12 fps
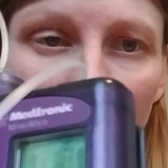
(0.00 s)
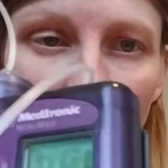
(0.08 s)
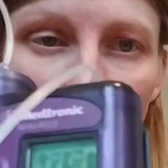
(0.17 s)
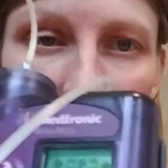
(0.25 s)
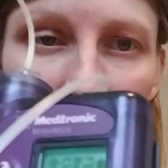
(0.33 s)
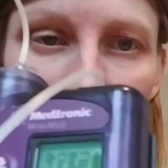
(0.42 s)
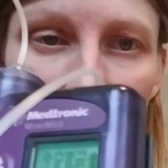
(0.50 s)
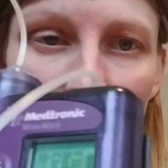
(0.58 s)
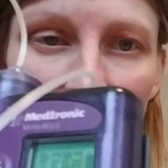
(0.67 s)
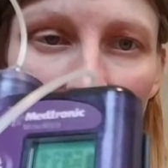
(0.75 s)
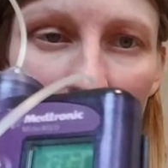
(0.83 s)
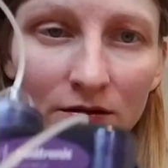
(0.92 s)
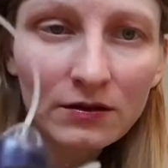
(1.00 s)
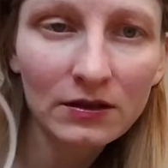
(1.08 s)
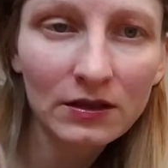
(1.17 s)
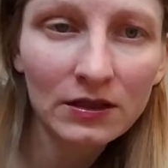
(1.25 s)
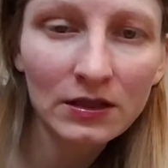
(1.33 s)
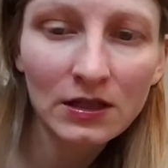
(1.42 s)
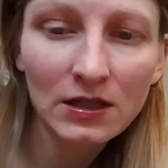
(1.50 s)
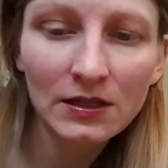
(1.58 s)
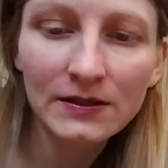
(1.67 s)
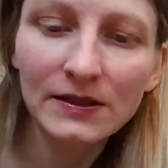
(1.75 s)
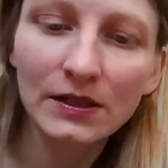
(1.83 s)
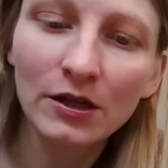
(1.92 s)
There, it's coming out.
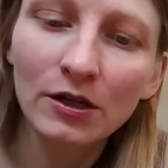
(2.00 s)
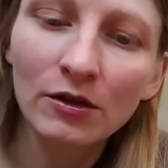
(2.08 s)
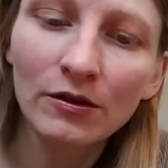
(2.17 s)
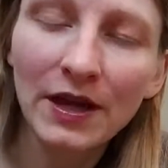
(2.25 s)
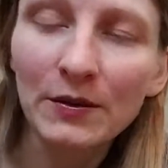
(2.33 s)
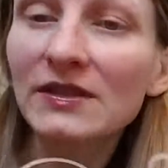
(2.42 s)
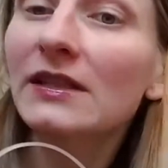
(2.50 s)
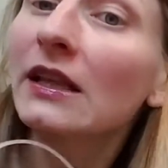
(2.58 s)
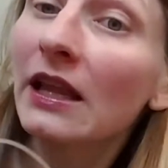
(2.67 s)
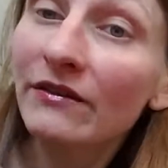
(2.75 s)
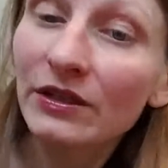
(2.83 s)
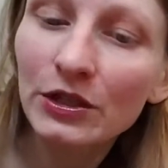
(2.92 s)
So that was 11